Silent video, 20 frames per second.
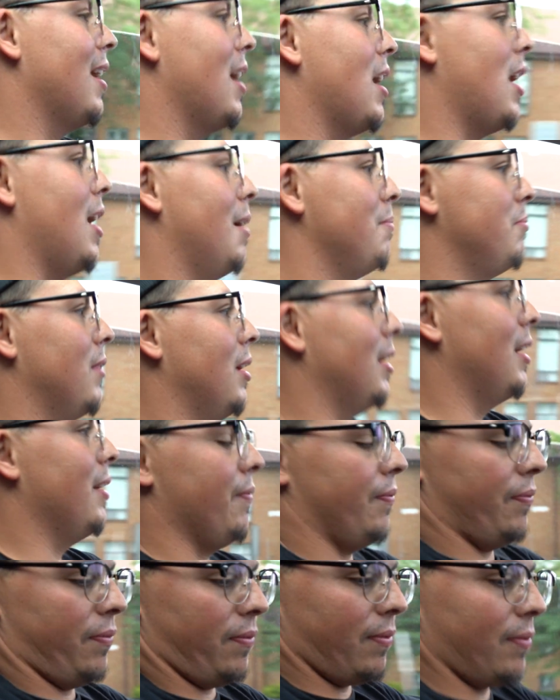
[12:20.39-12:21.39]
And that
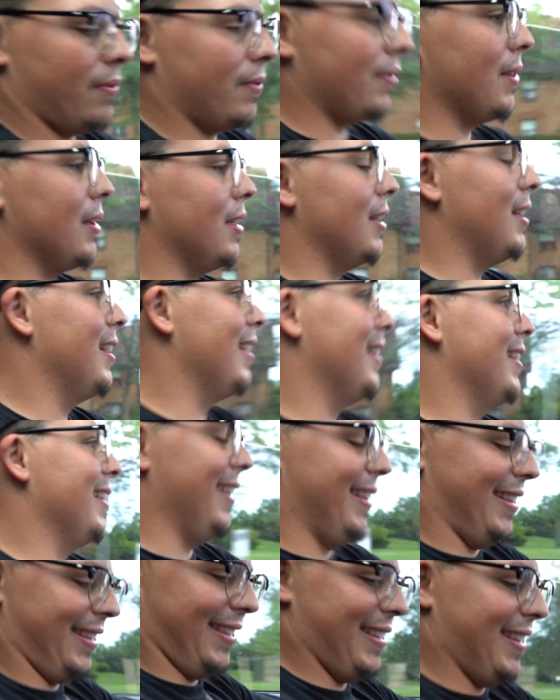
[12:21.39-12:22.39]
steering wheel on a
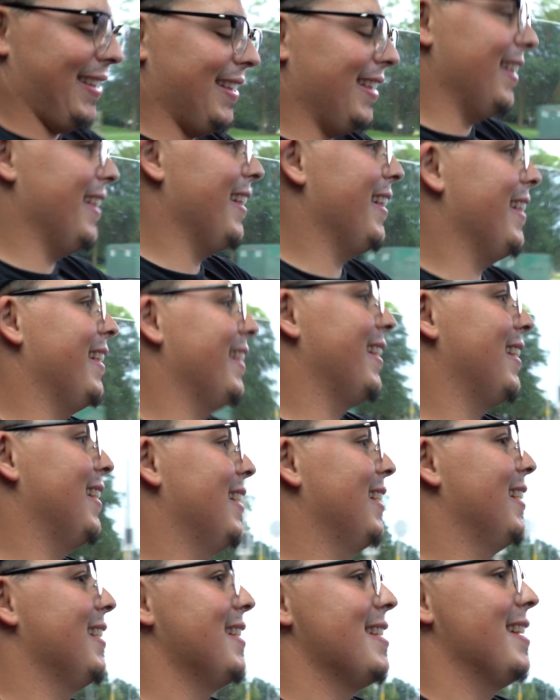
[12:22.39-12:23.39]
45 like that.
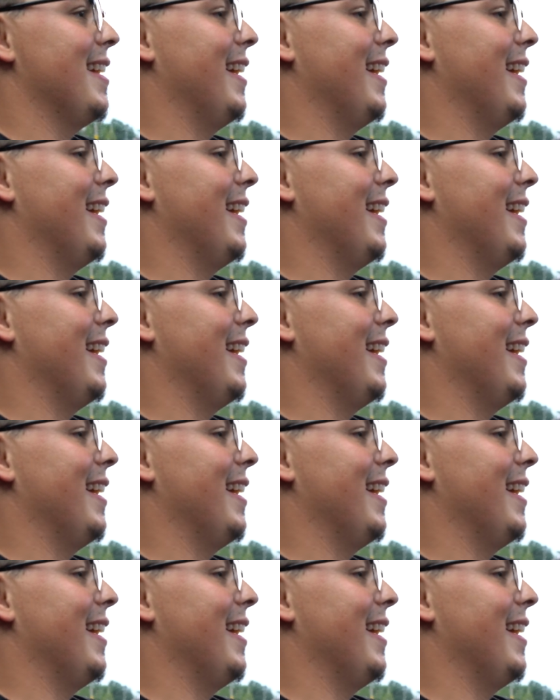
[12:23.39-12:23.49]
